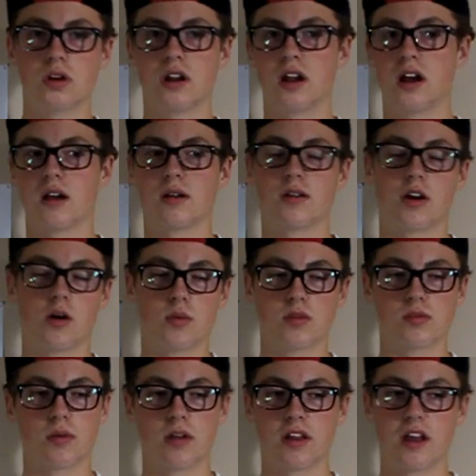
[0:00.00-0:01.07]
and I always
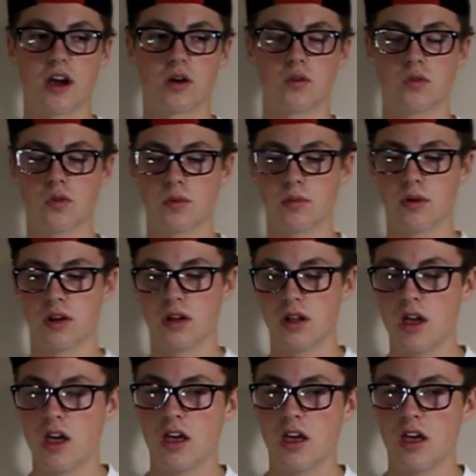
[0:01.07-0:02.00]
played outdoor, but